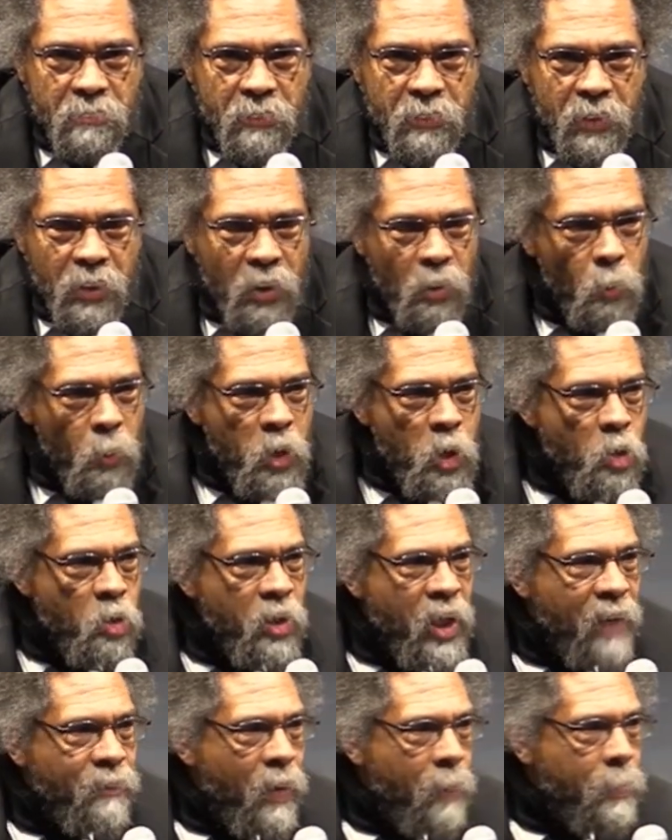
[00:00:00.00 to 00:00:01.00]
when you
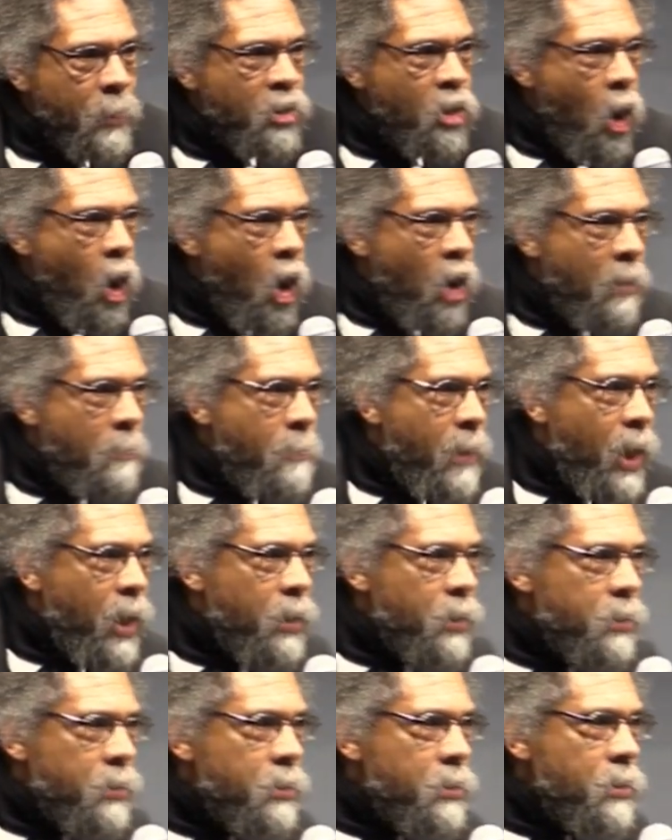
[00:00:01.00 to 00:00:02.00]
give up a dogma
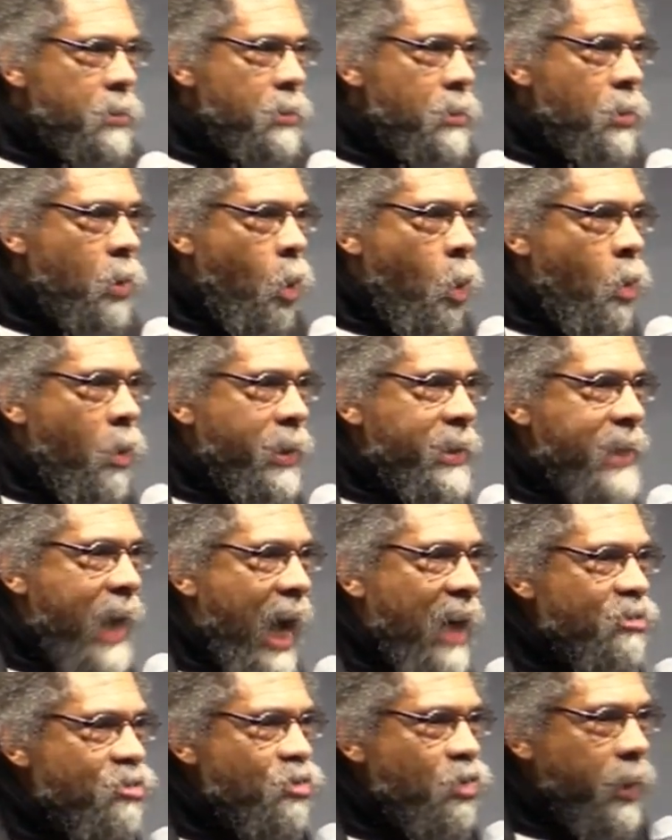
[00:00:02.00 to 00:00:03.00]
or a
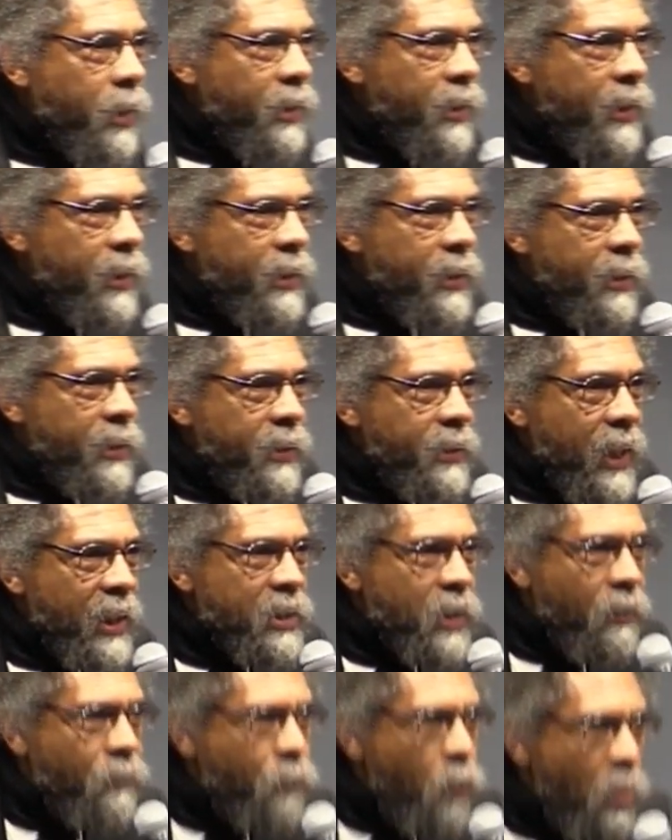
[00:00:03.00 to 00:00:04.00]
doctrine, that's a
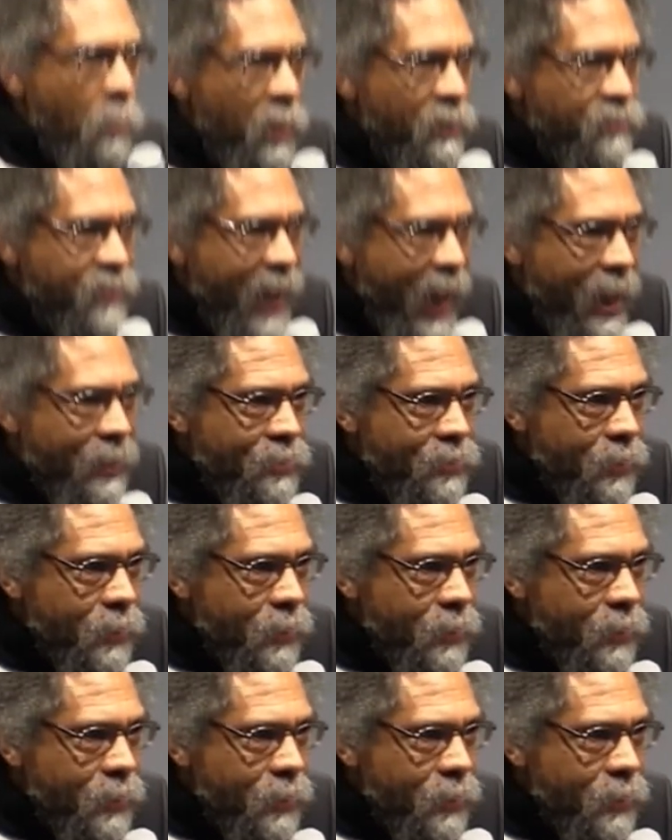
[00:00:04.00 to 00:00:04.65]
form of death.